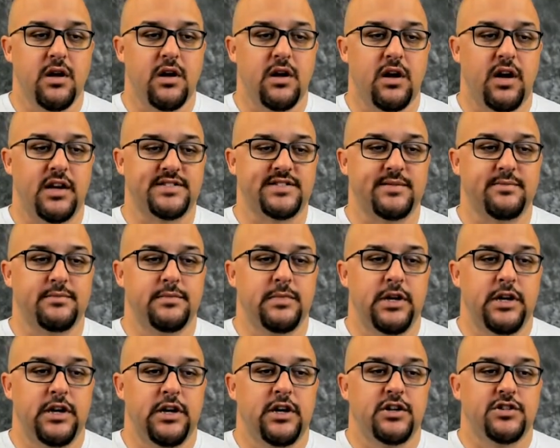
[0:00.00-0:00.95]
Awesome.
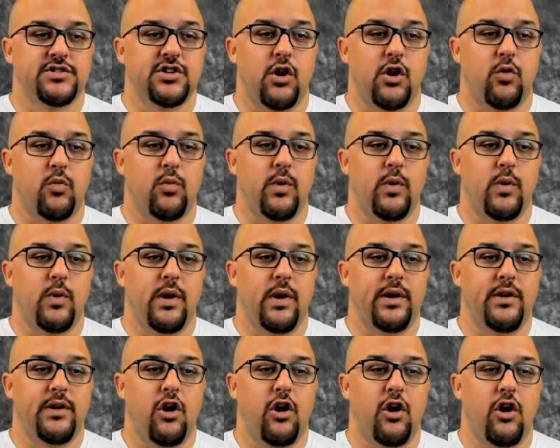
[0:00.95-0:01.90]
So when you
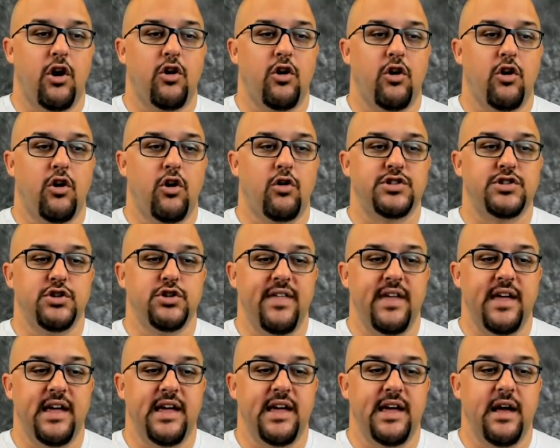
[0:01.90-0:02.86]
go to
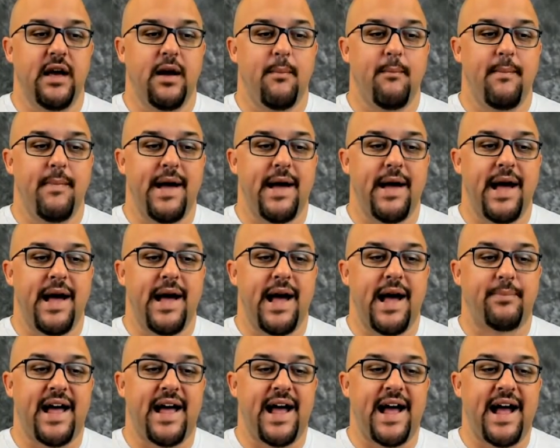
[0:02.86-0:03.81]
the mapped
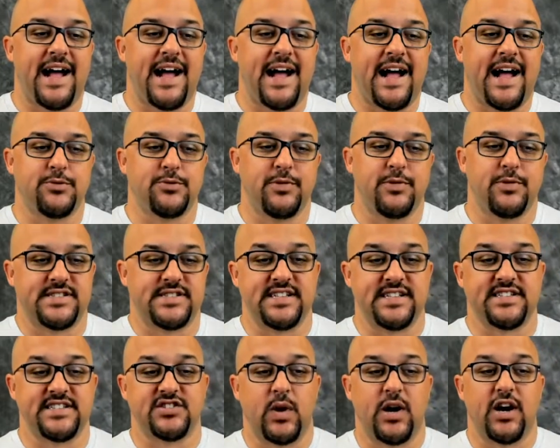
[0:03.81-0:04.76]
attributes, this
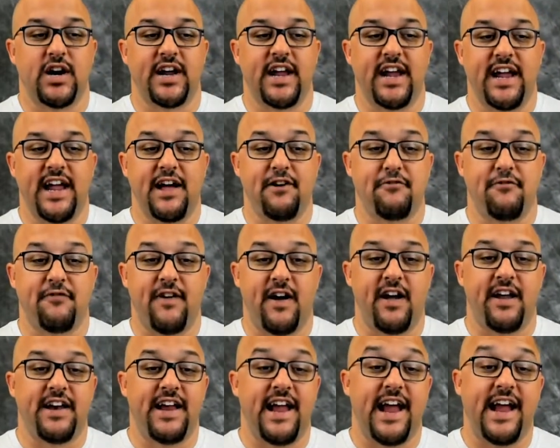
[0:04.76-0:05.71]
is where it can get
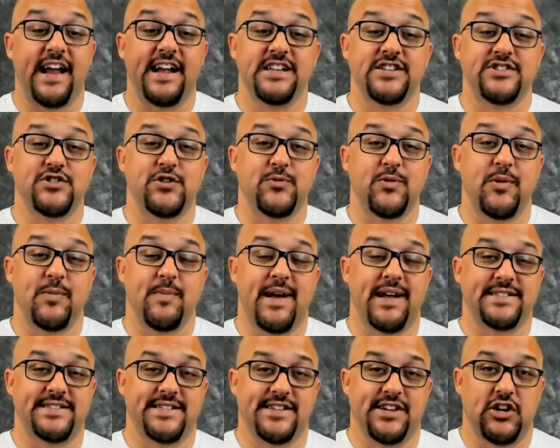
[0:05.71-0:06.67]
fun and super
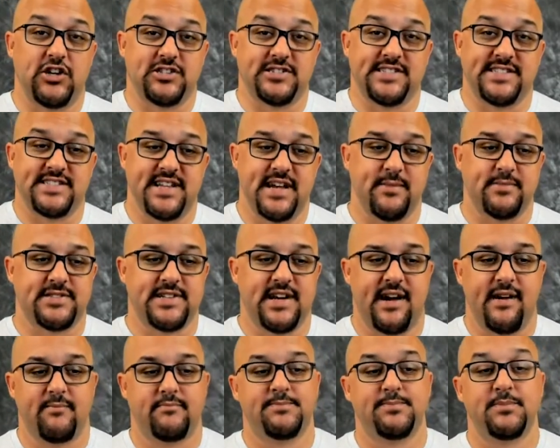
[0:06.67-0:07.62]
messy all at the same
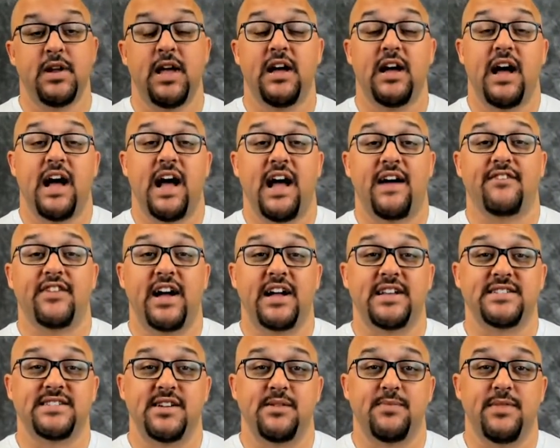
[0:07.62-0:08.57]
time. I've
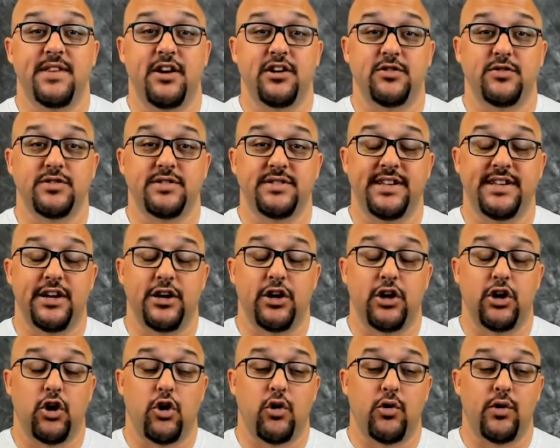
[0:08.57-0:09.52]
got some that
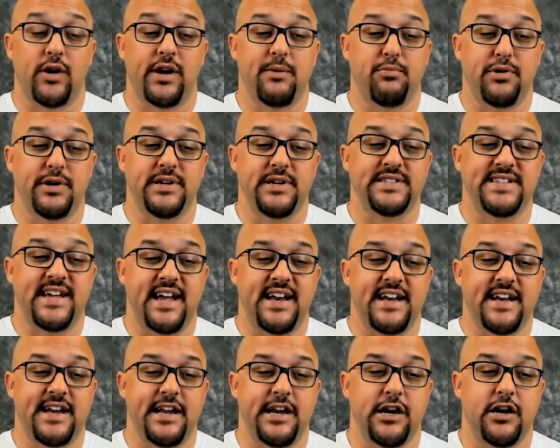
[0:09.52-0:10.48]
are already preset
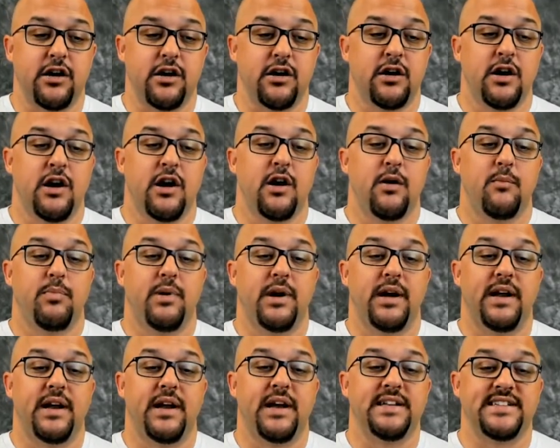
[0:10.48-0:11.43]
in here,
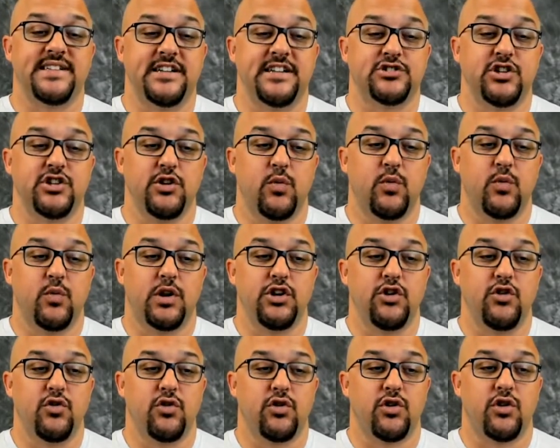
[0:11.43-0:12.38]
but essentially what
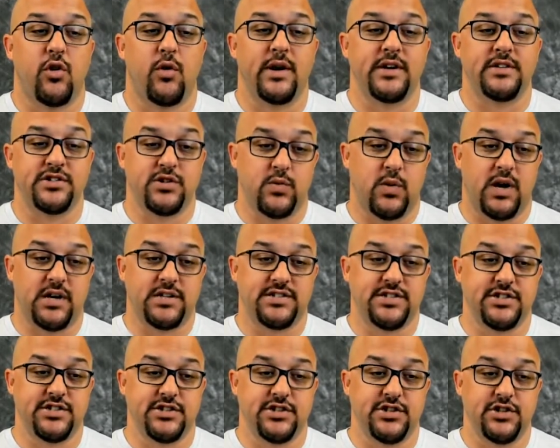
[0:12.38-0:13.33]
you're going to want
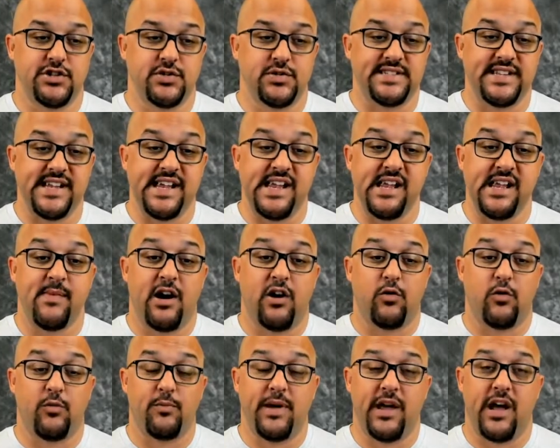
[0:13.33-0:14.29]
to do is
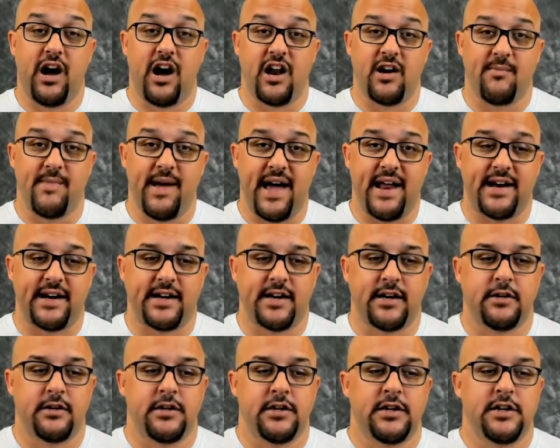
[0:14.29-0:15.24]
email will be
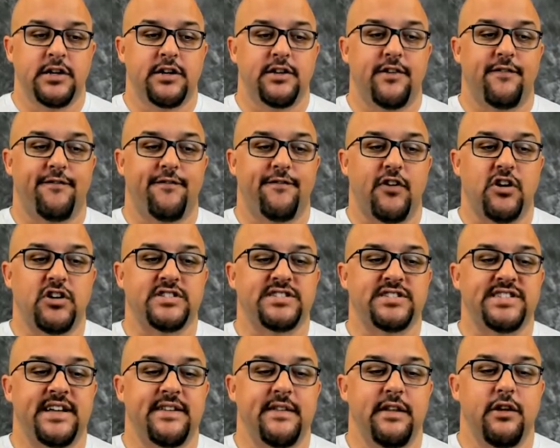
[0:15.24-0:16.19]
automatic. The first
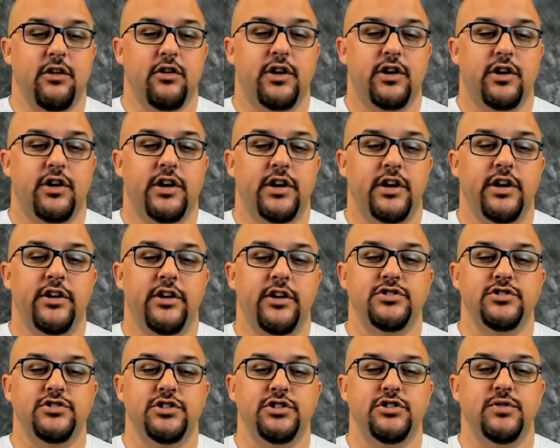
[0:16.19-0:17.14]
thing that you can
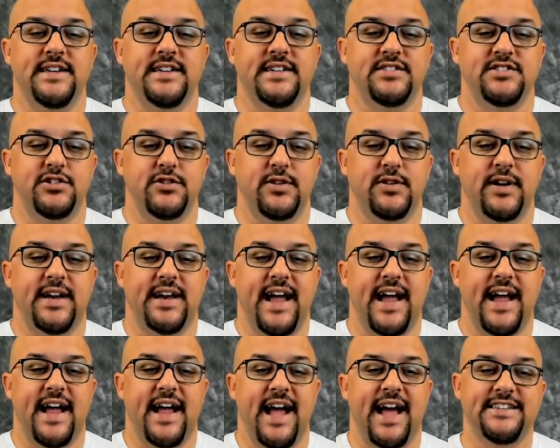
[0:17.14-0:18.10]
do is you can
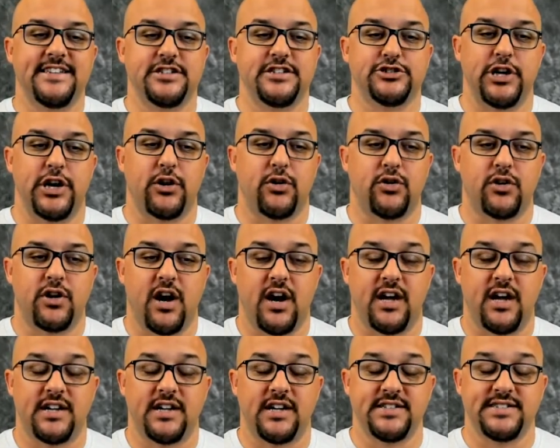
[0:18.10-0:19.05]
add in the general
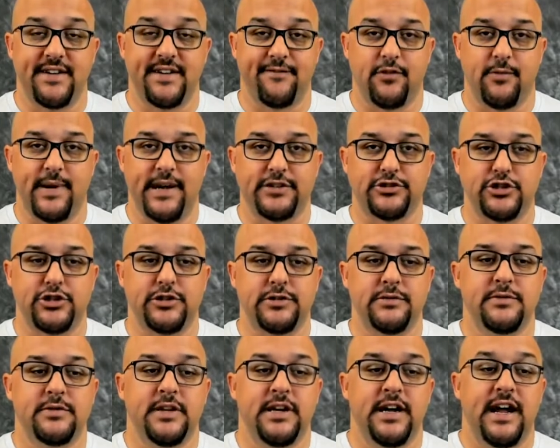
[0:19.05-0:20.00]
contact
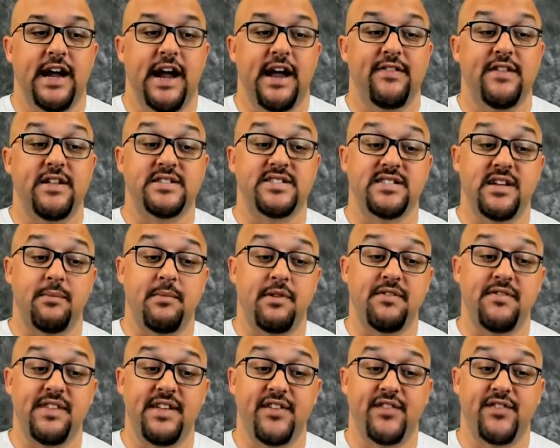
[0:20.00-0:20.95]
information. And then some
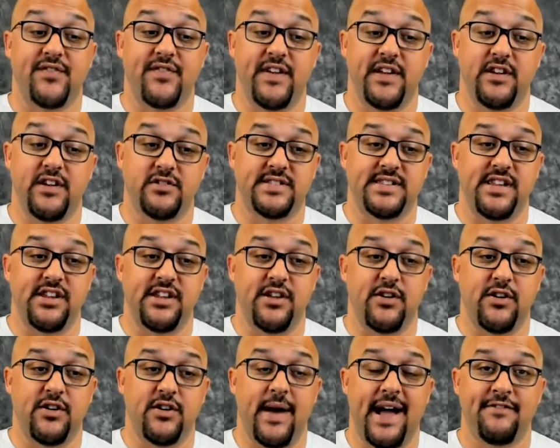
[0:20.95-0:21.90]
of these fields that
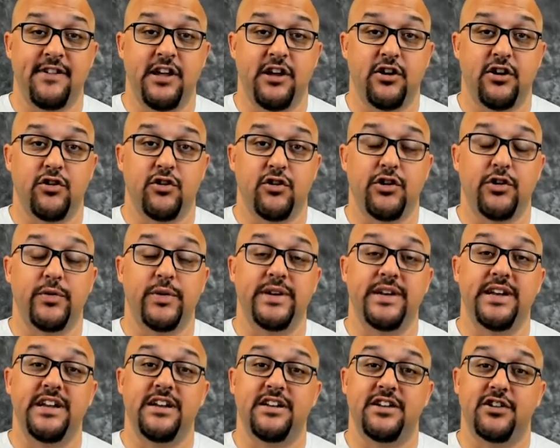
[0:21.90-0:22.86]
you have here, you would
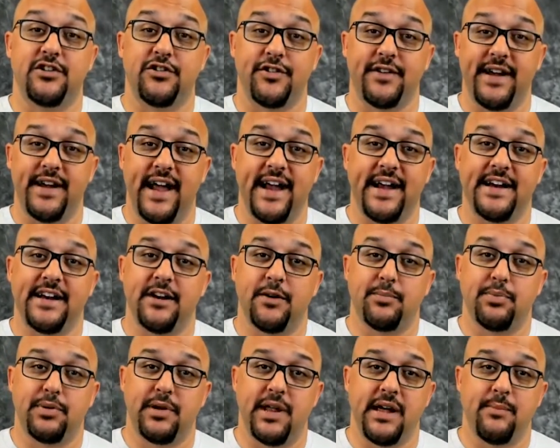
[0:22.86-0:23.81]
need to create in
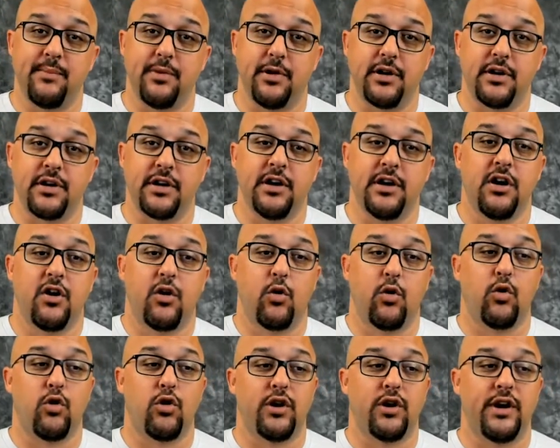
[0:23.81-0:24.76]
a playbook
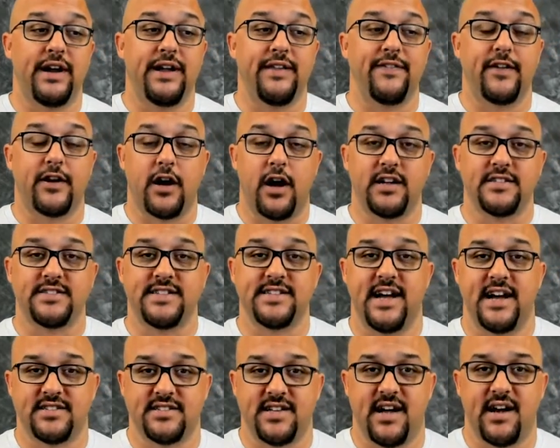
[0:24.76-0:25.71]
or in the
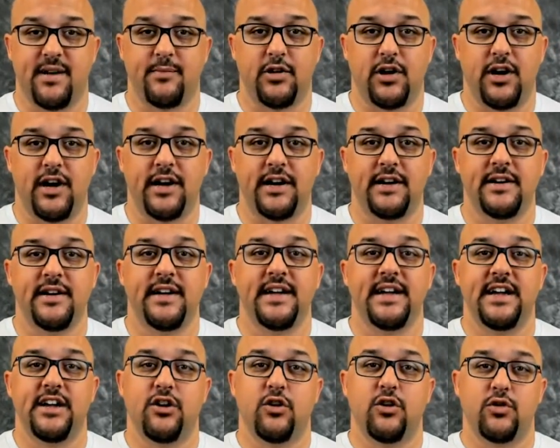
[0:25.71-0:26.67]
contact timeline
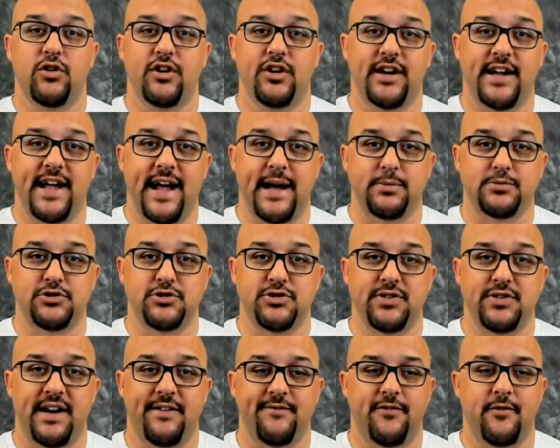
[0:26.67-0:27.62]
in order to capture
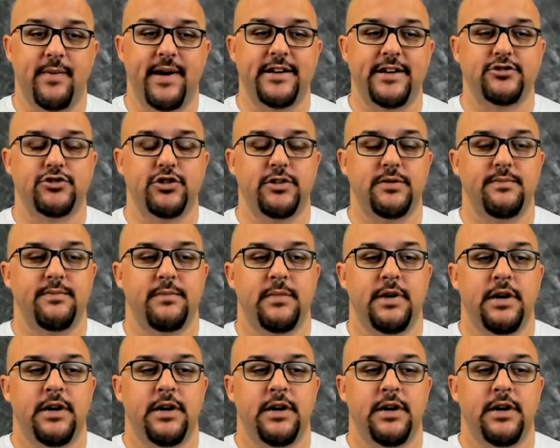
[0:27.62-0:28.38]
that information.